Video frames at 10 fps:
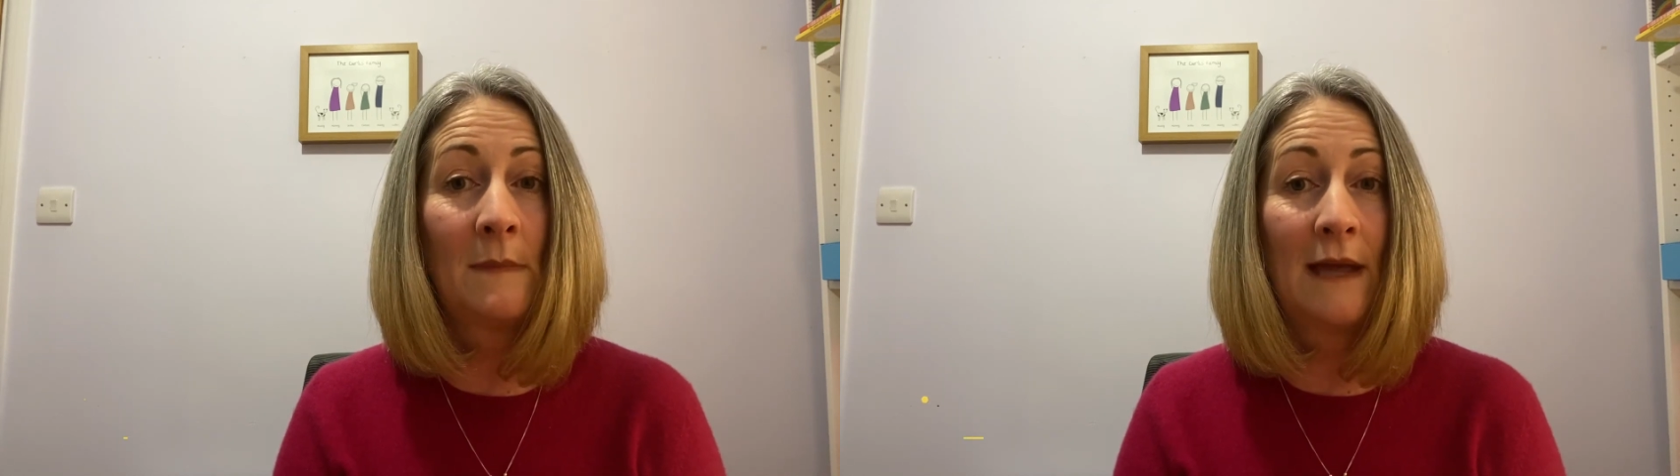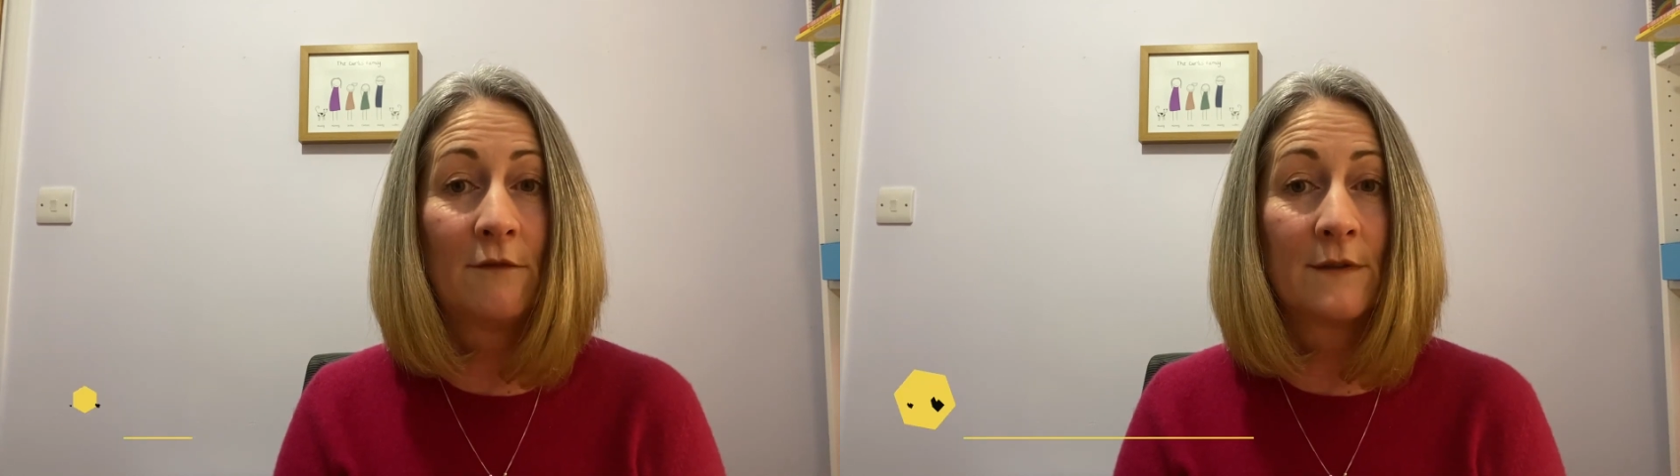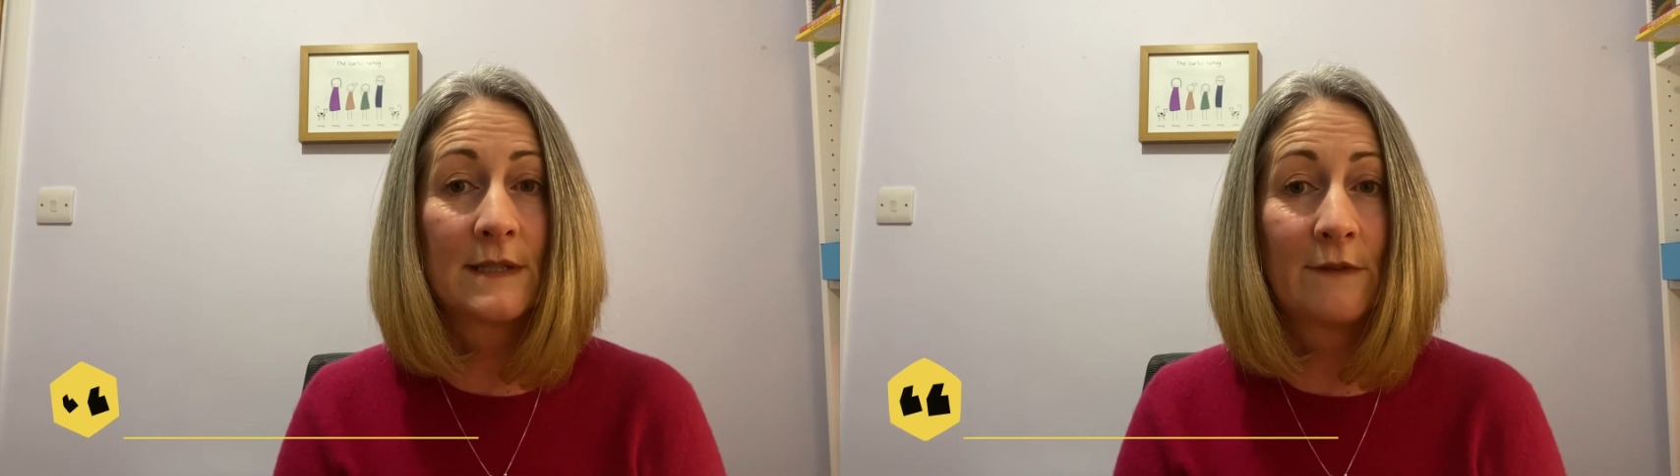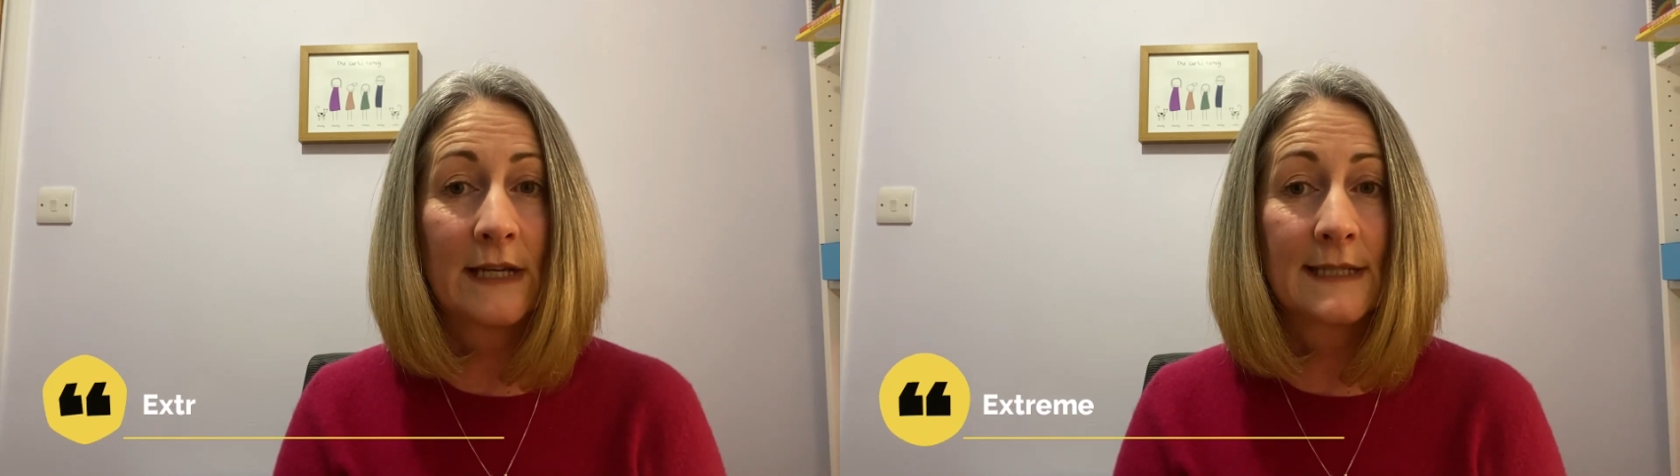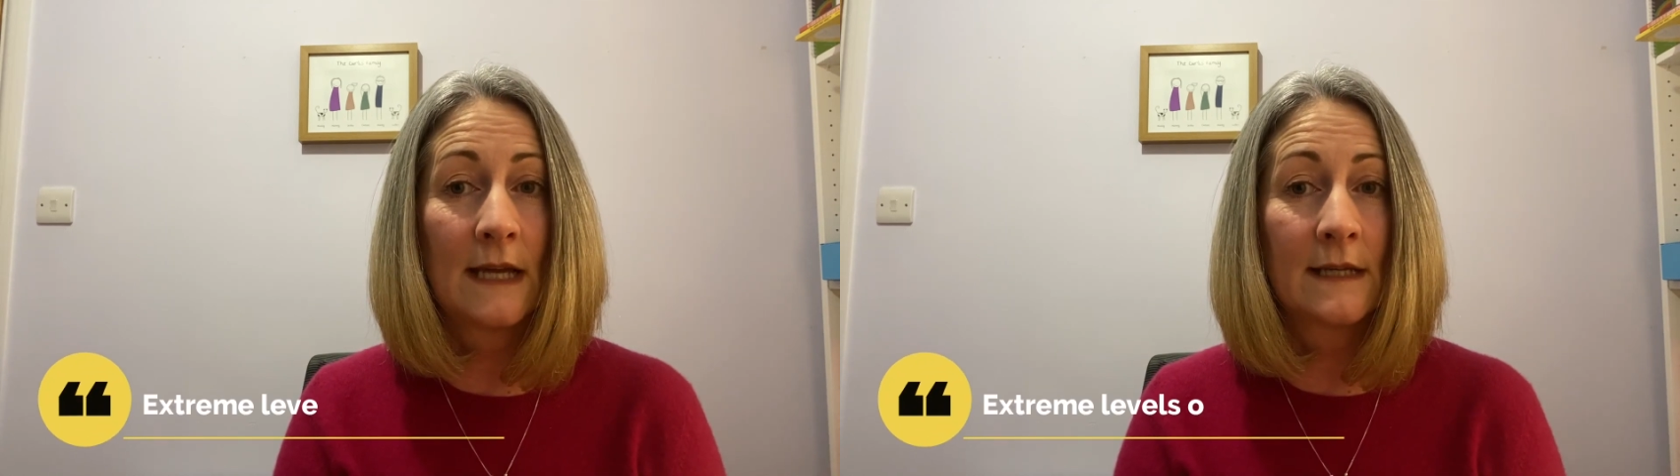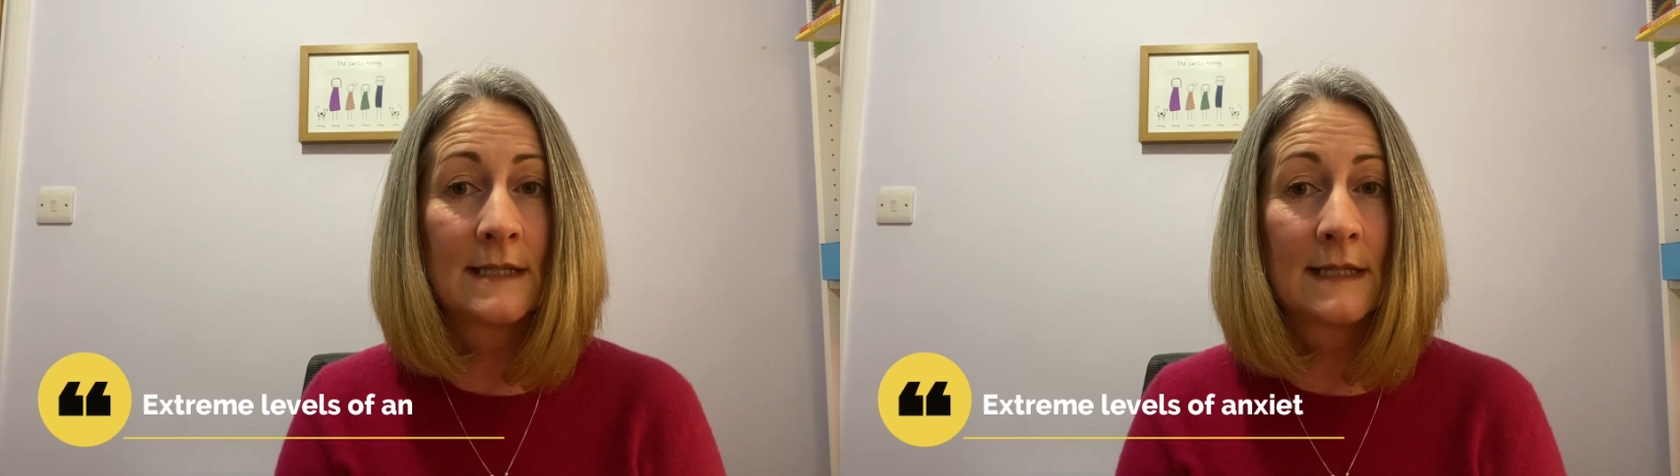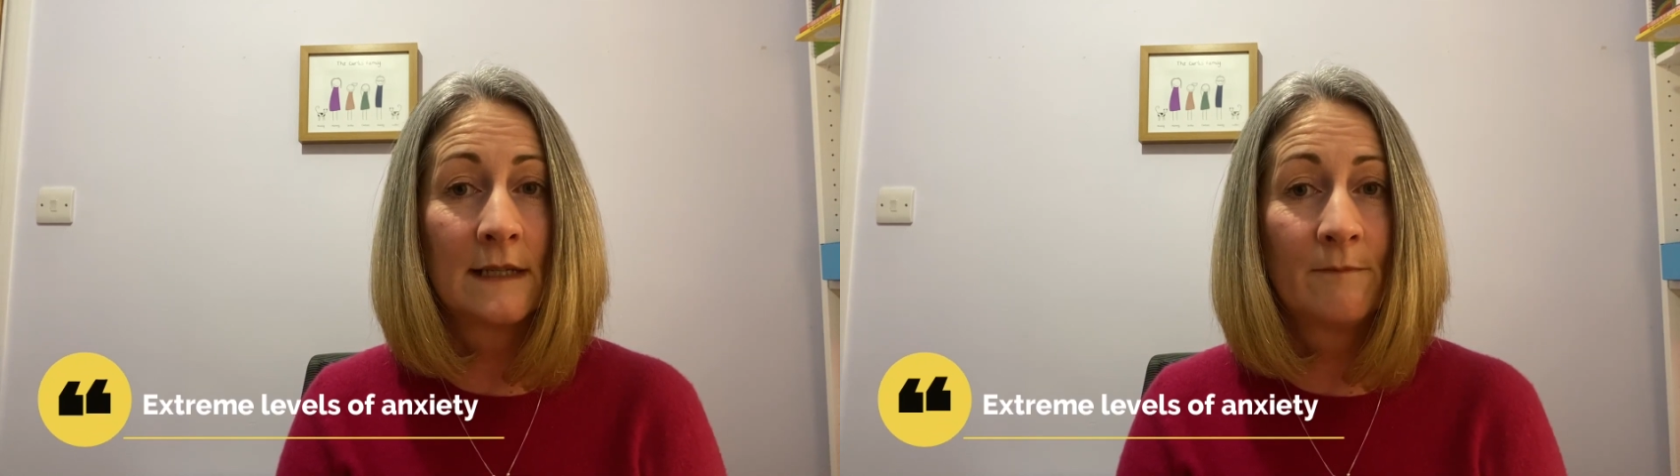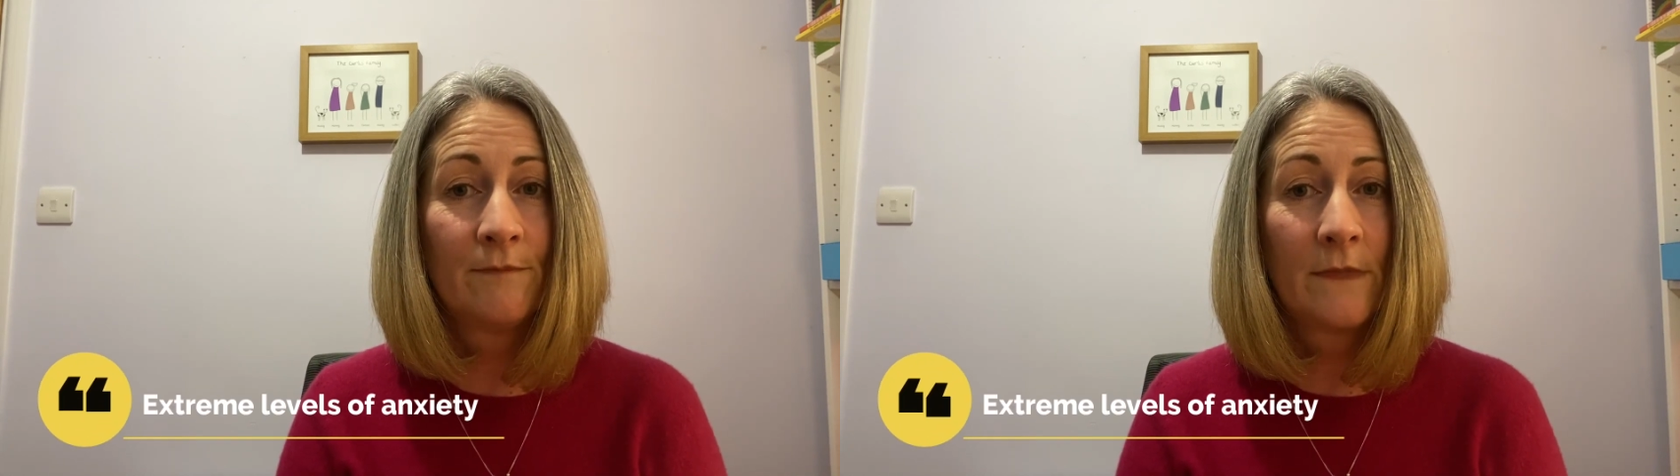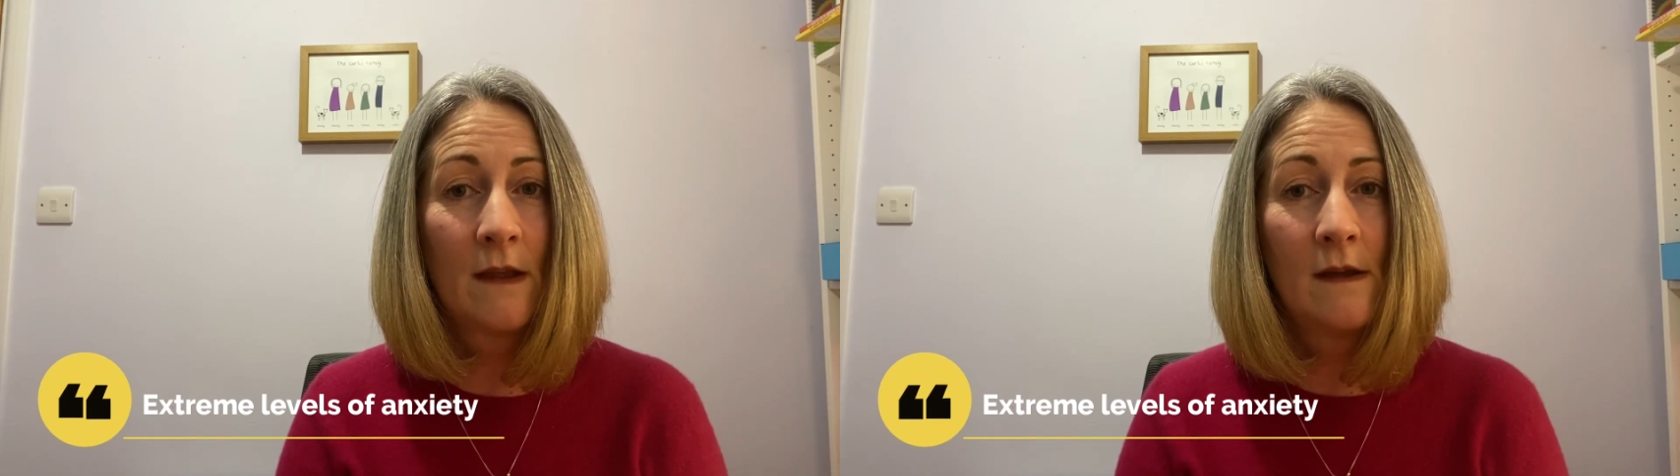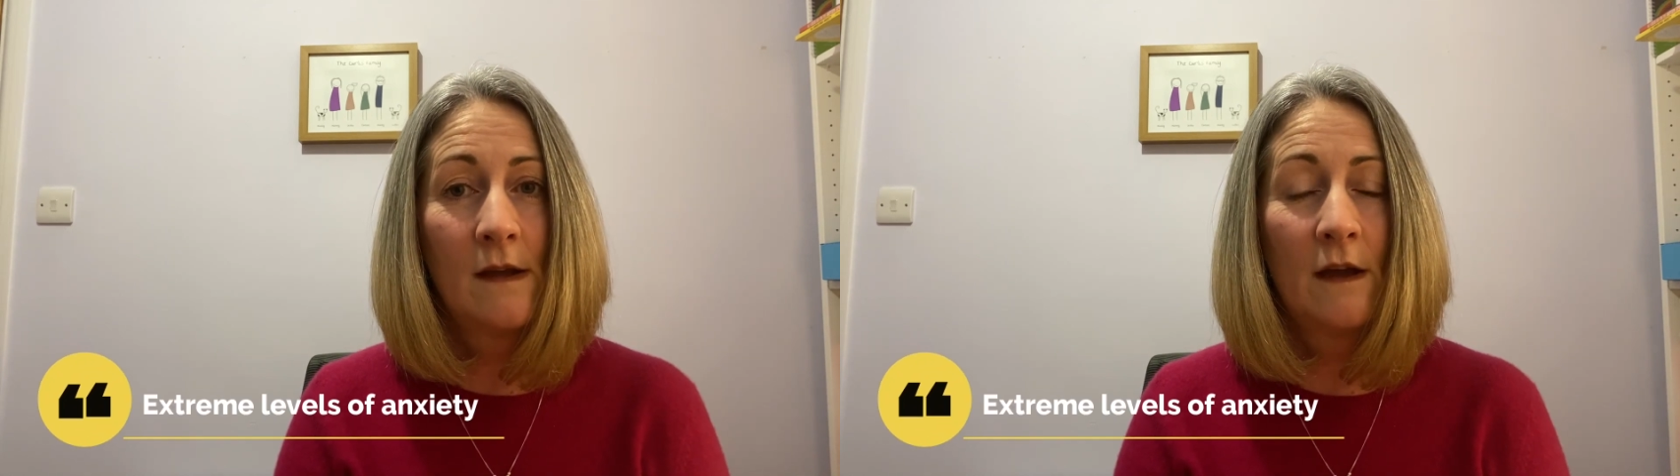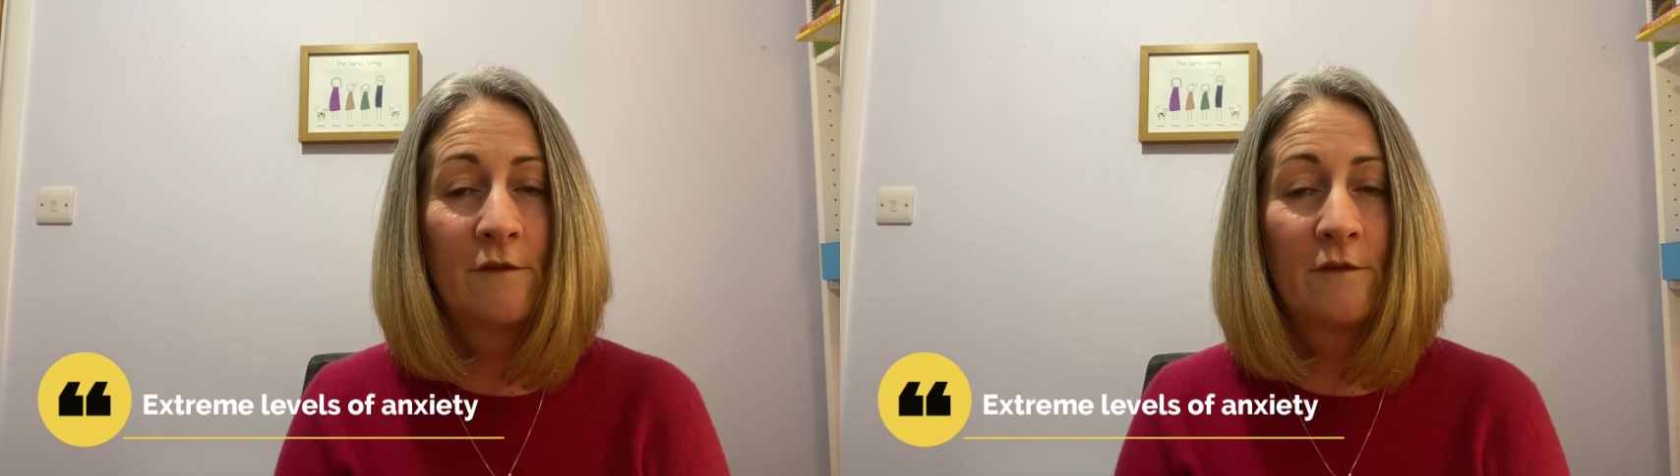levels of anxiety. A